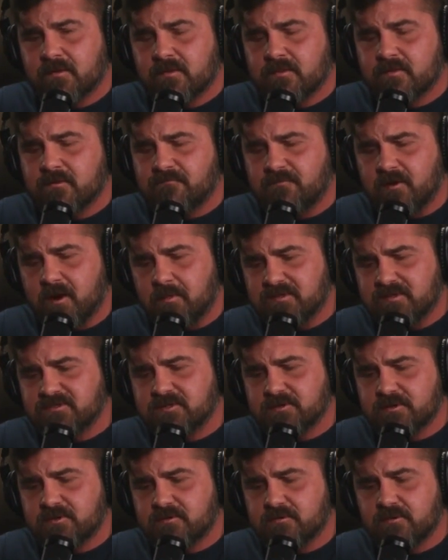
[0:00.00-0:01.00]
the
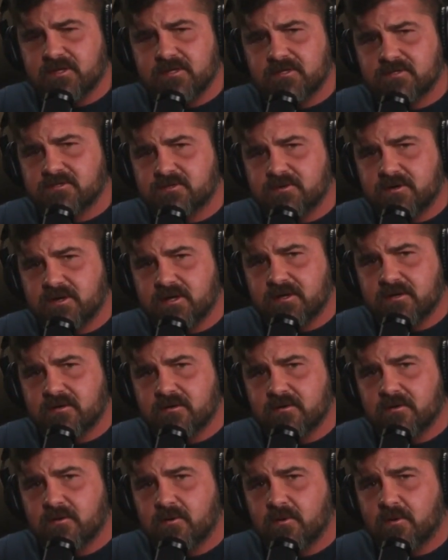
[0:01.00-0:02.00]
pharmaceutical industry
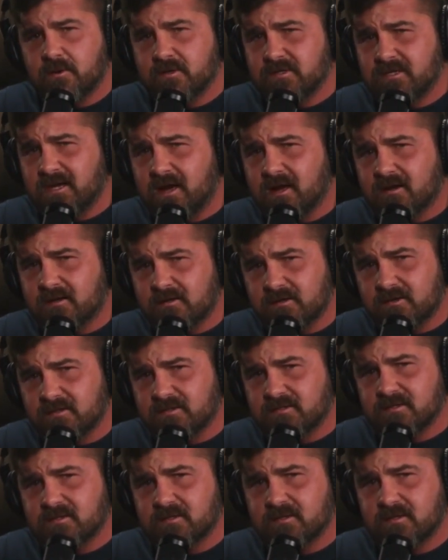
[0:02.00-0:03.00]
or
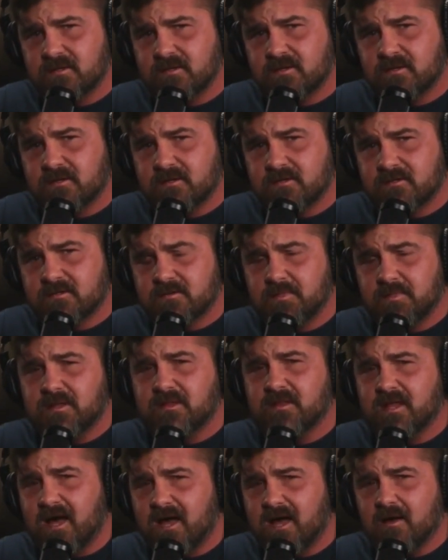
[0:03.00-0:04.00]
doctors to be
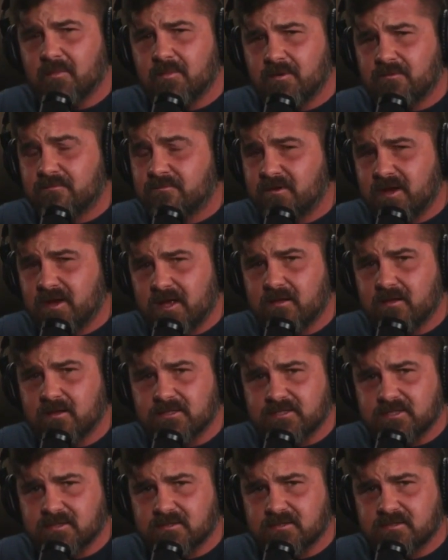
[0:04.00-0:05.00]
liable for
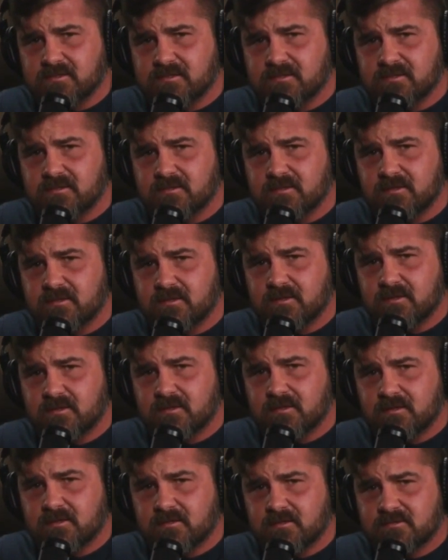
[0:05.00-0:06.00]
negligence.
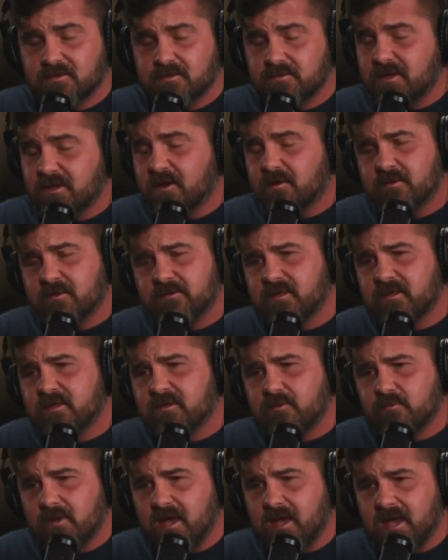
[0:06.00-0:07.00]
So the only thing
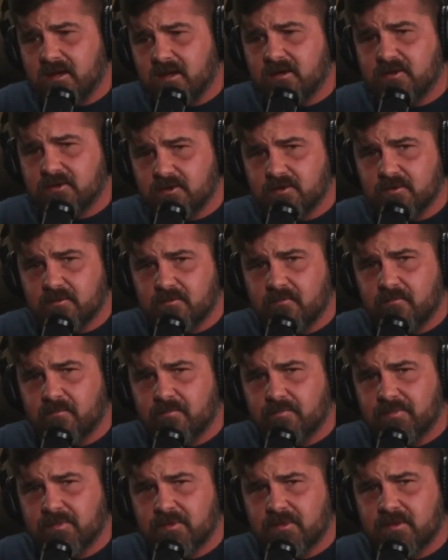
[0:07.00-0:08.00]
you can do
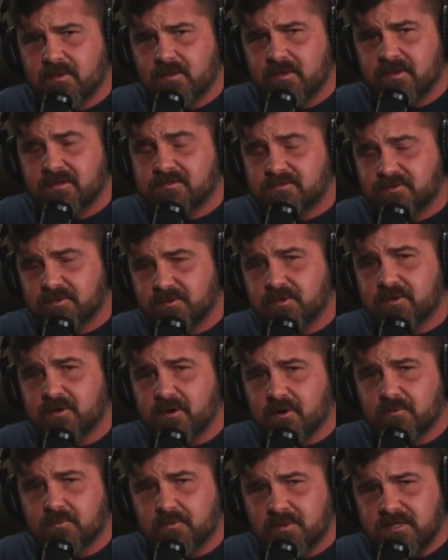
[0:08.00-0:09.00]
is do your
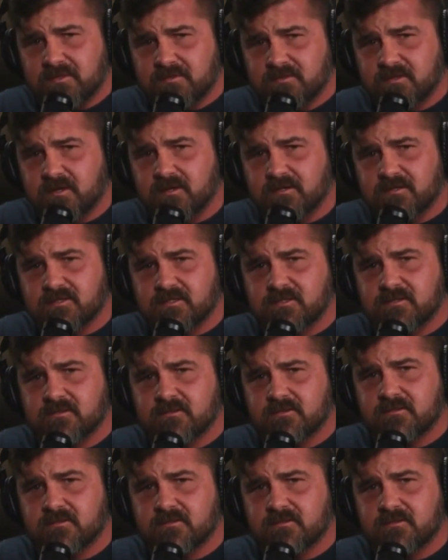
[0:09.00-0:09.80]
own research.